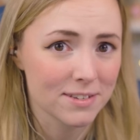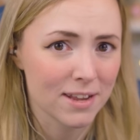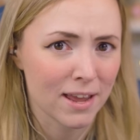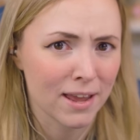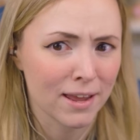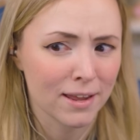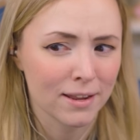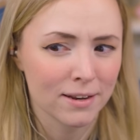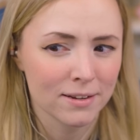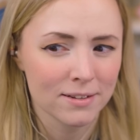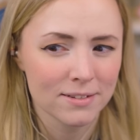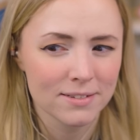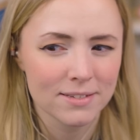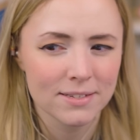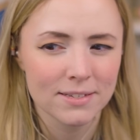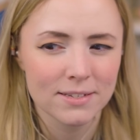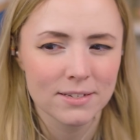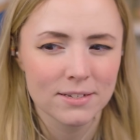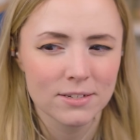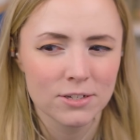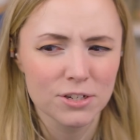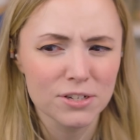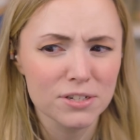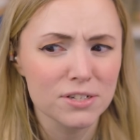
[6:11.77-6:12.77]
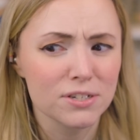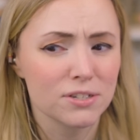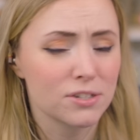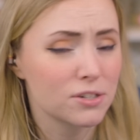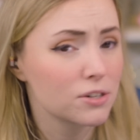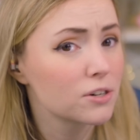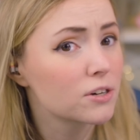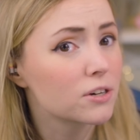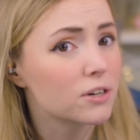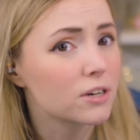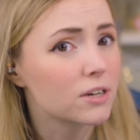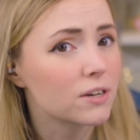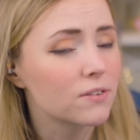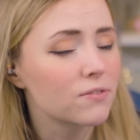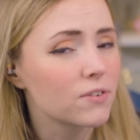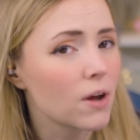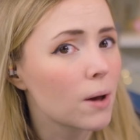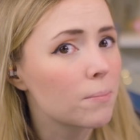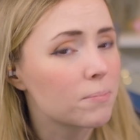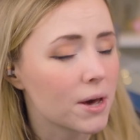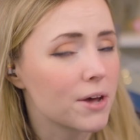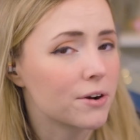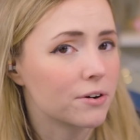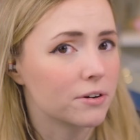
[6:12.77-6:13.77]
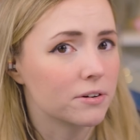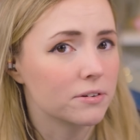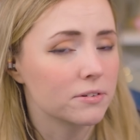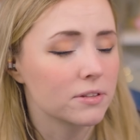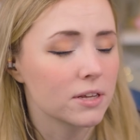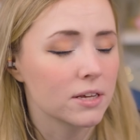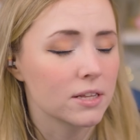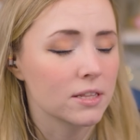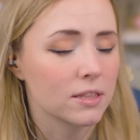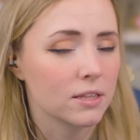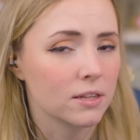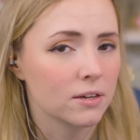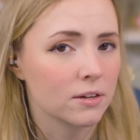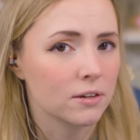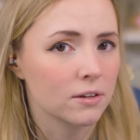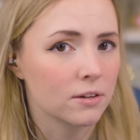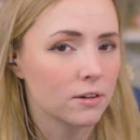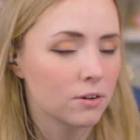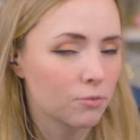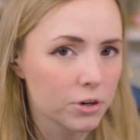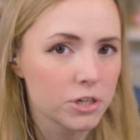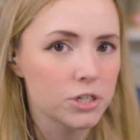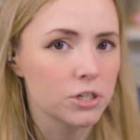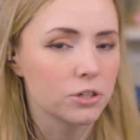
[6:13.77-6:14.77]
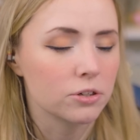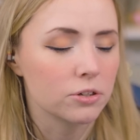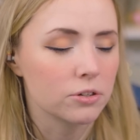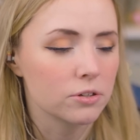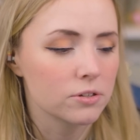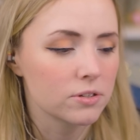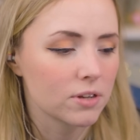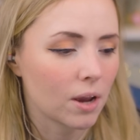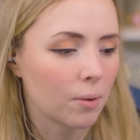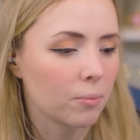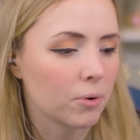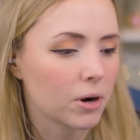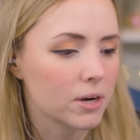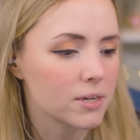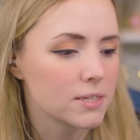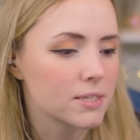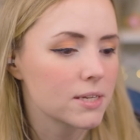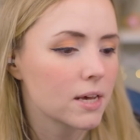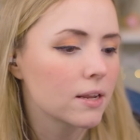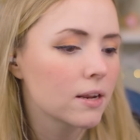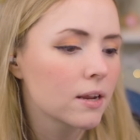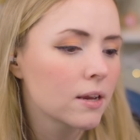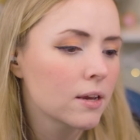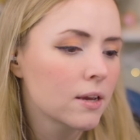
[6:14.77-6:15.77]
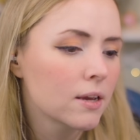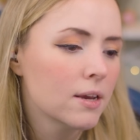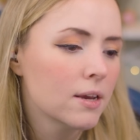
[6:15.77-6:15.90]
and it's just as good, if not better, than the original samurai set.